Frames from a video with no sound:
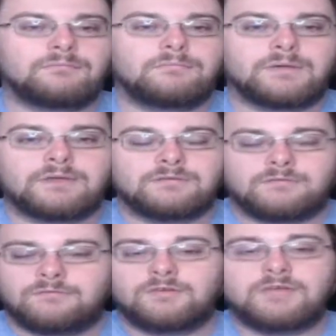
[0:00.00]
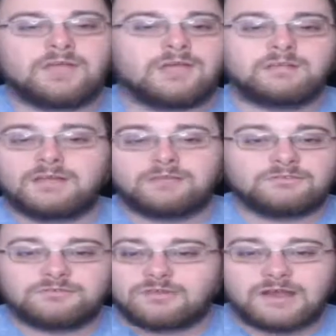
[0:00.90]
Because if he can't, like,
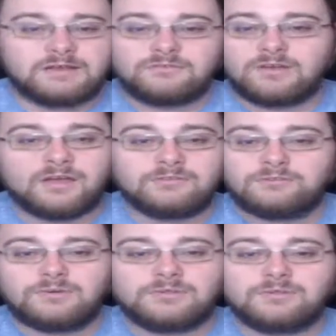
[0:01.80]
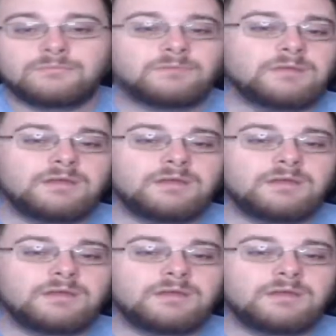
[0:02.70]
strategize with them,